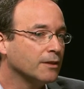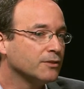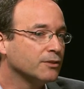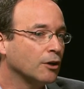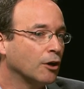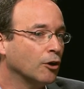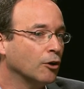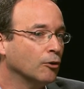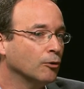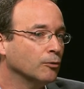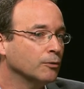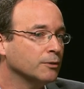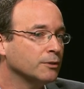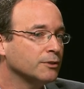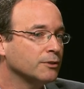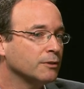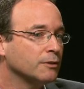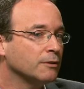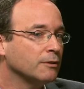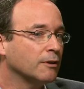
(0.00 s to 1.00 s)
So
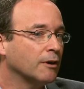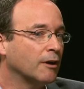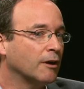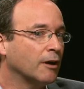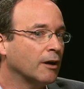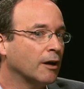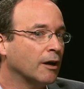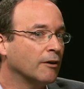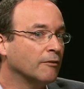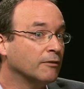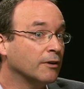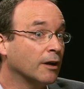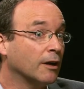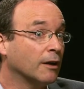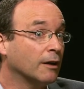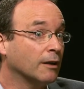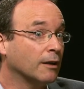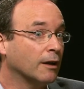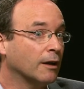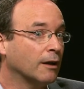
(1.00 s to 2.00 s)

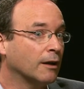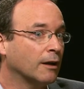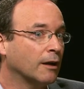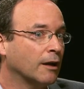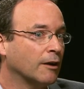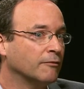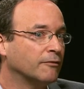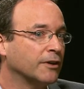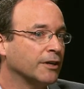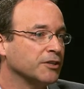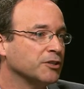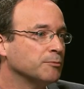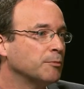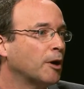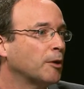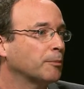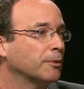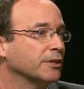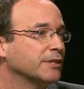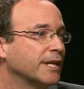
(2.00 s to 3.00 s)
a very
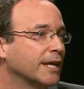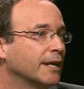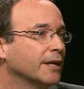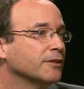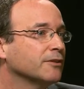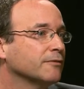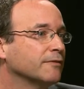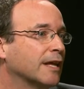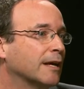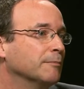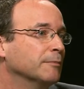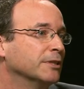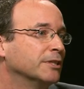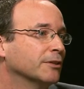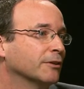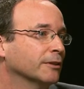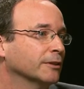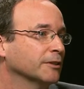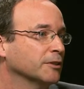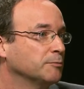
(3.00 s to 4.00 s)
small percentage of that
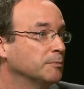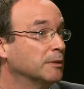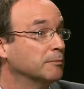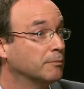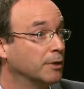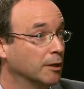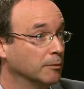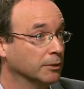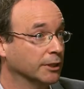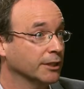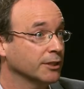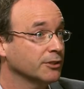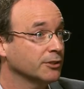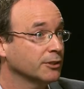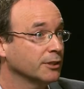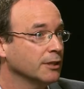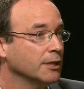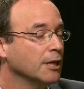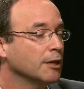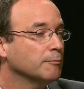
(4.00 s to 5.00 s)
material has been
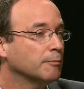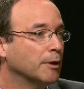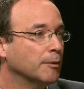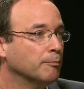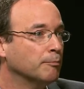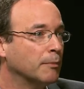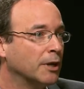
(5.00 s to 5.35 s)
published, but